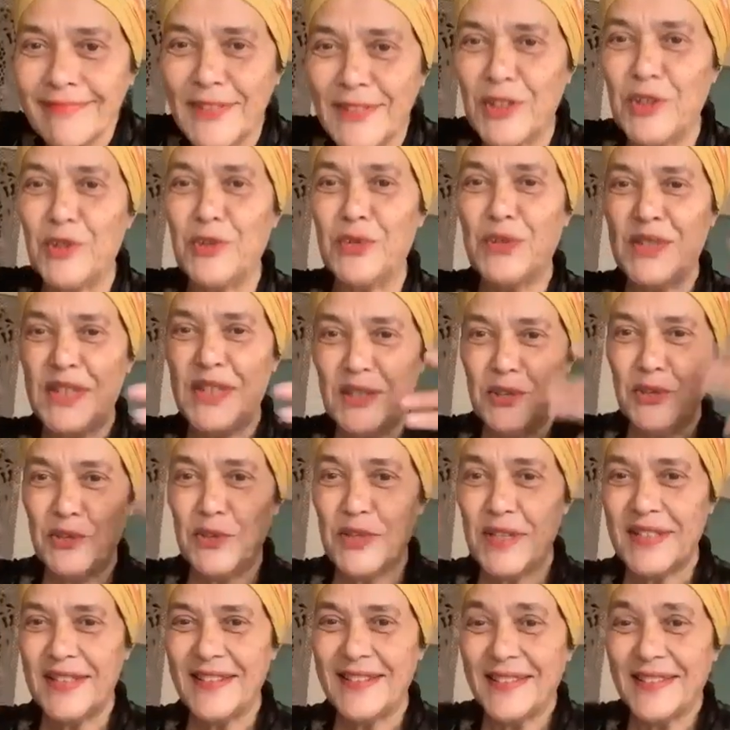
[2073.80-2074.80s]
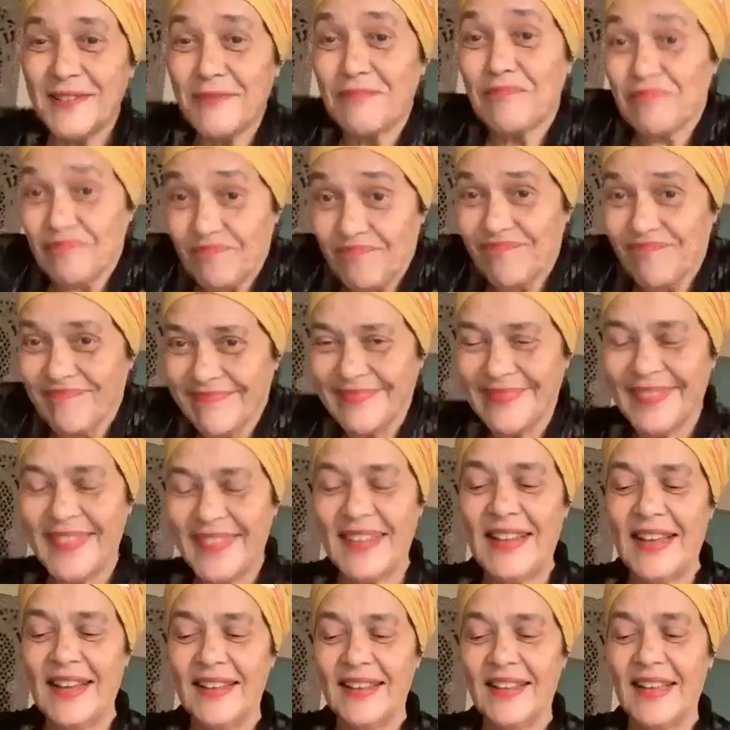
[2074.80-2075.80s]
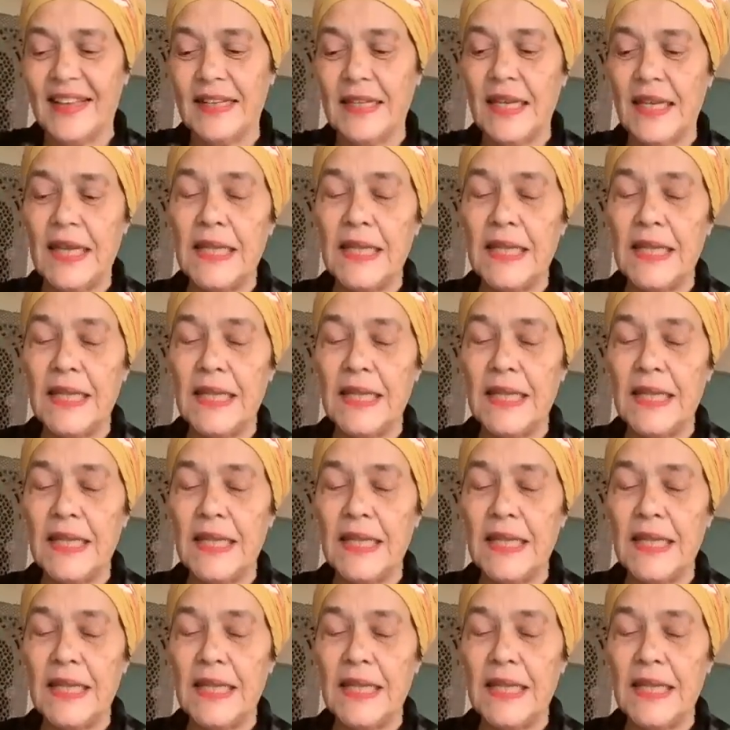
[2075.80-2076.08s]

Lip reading: so like that.